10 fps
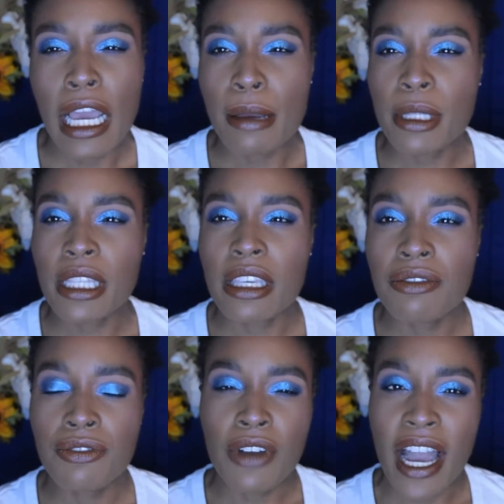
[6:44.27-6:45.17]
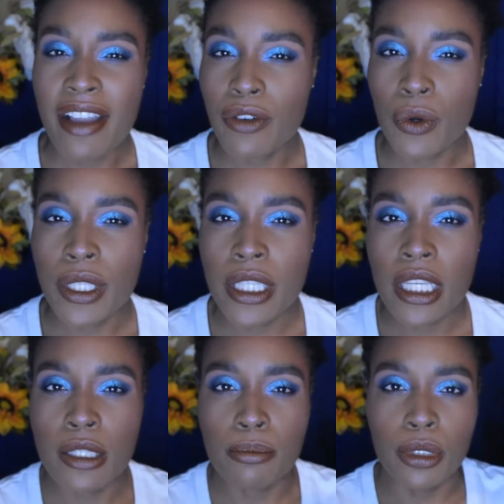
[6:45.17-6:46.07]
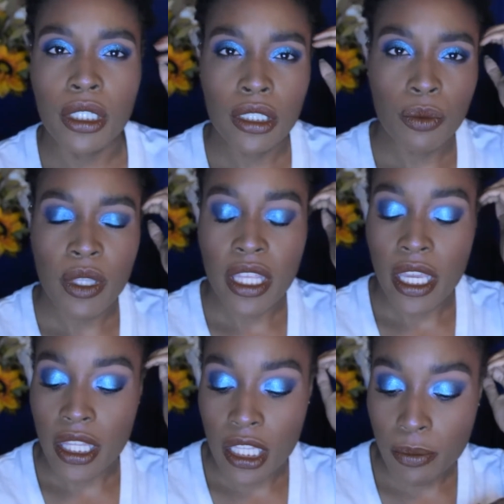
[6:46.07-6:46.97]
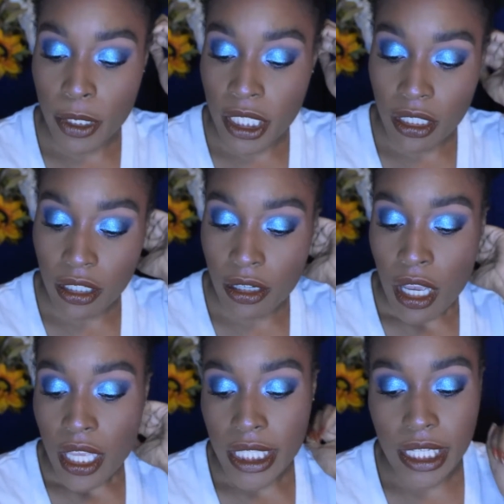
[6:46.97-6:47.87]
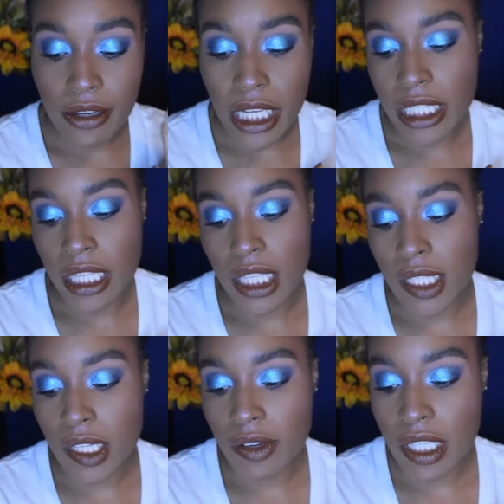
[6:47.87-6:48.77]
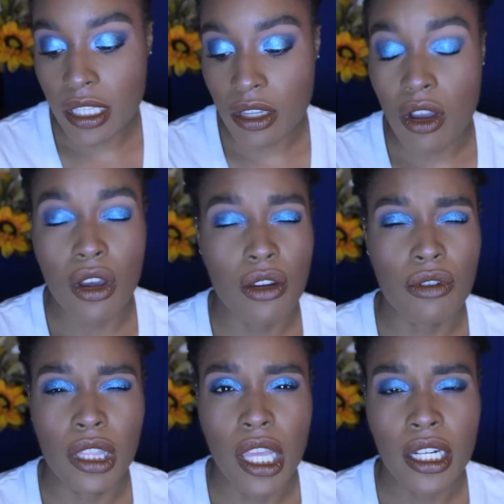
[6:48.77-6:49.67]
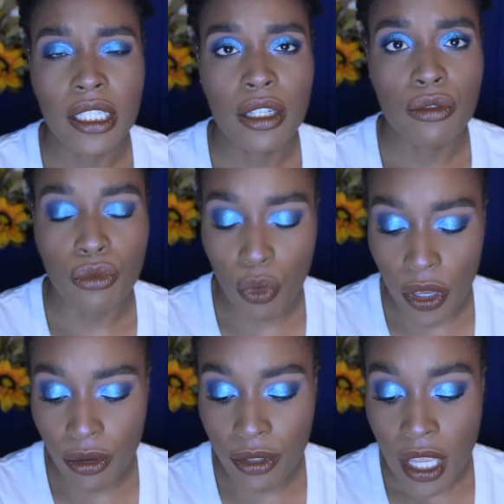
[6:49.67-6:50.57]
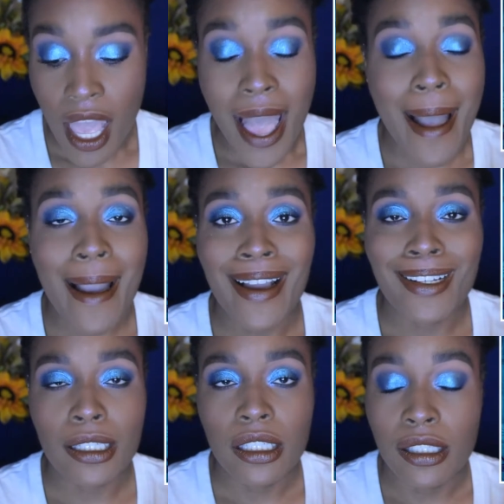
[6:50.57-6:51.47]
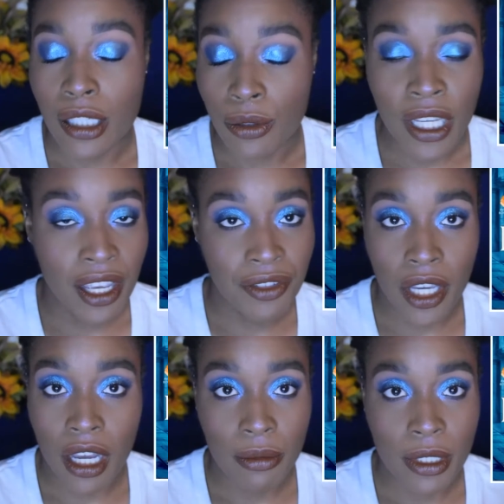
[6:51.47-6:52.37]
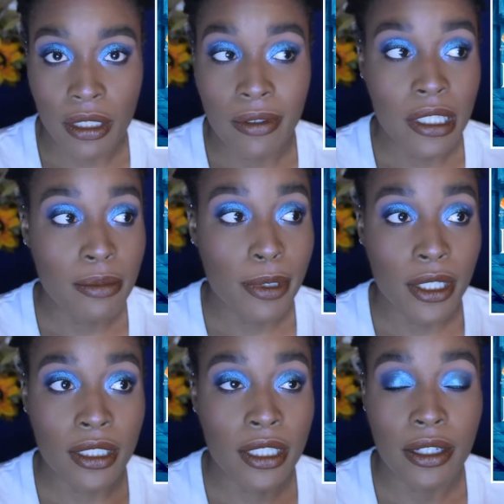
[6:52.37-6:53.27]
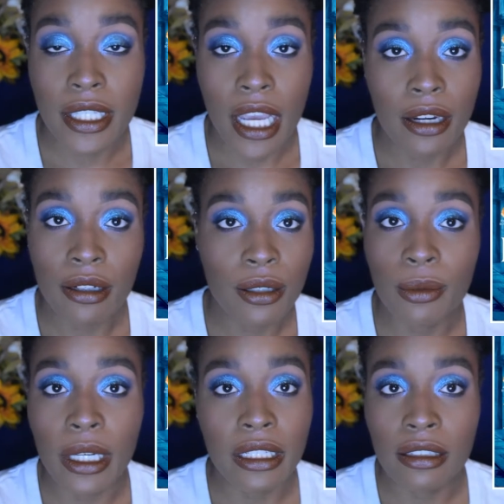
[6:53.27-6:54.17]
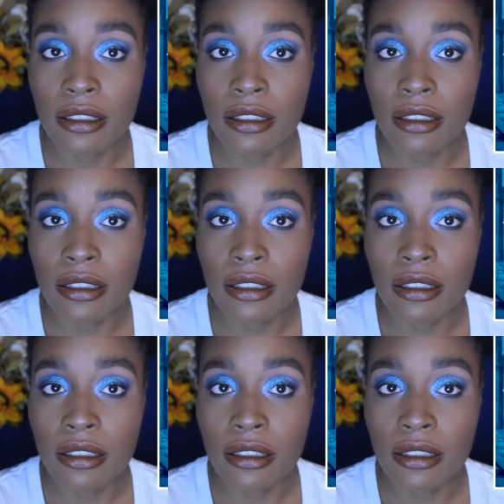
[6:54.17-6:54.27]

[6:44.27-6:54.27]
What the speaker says: I believe, five or six books within this particular series, and the series is called Reluctant Royals. I actually don't have the copies of this book series. I don't know what